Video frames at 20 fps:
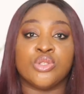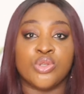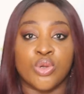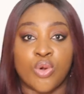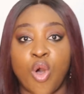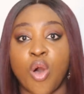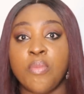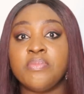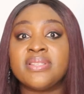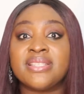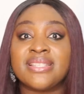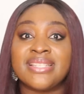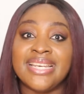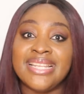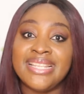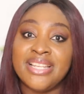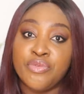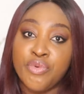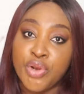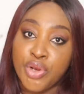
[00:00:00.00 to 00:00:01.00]
to come
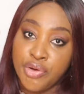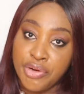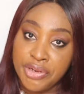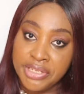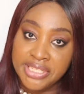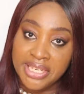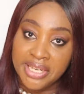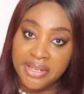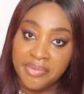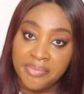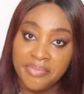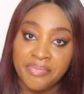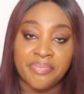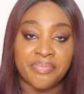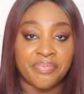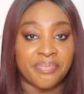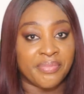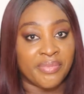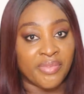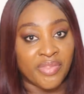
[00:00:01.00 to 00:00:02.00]
see the recruiter,
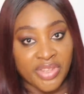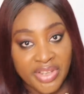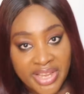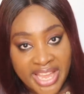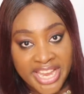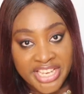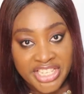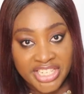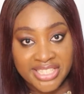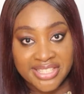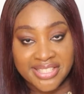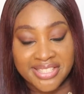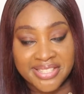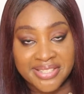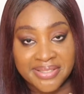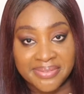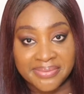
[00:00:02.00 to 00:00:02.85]
the agent.